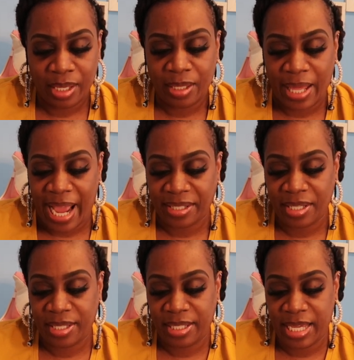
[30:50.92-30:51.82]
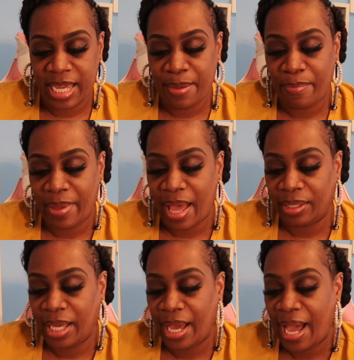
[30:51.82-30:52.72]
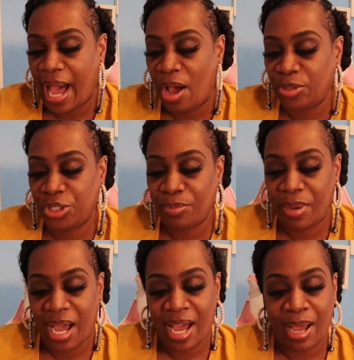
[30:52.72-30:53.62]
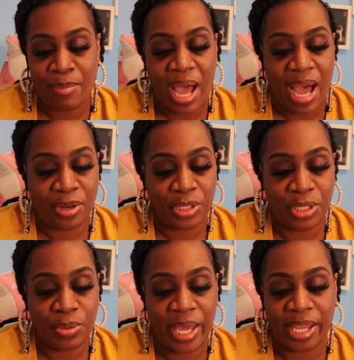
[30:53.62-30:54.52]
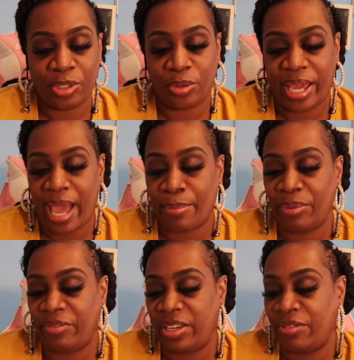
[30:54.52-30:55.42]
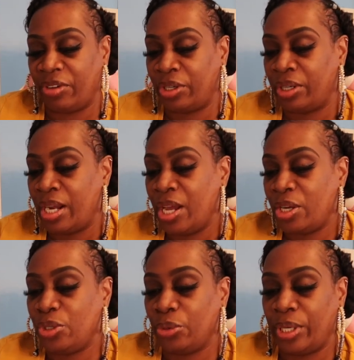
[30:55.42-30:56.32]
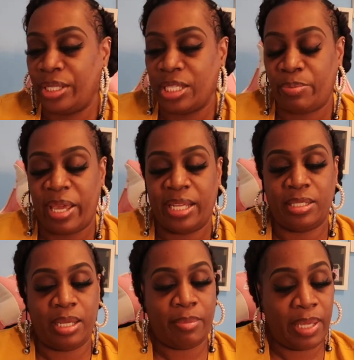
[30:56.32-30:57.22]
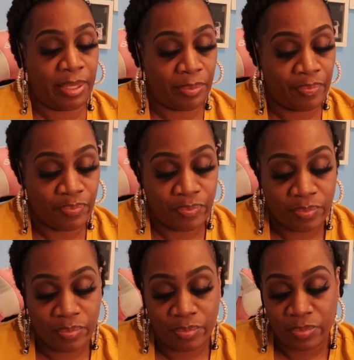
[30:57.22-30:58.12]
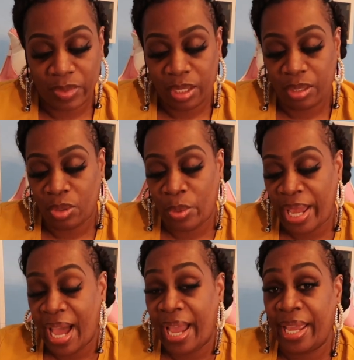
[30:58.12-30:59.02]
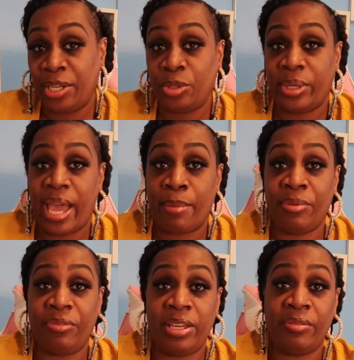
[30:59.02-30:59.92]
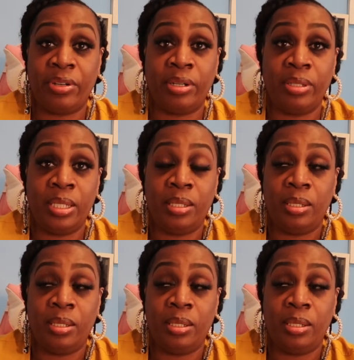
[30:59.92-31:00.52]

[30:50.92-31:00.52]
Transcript: Glad to see Bella. How's your mom? How do you handle cabin fever during this pandemic? The way I handle cabin fever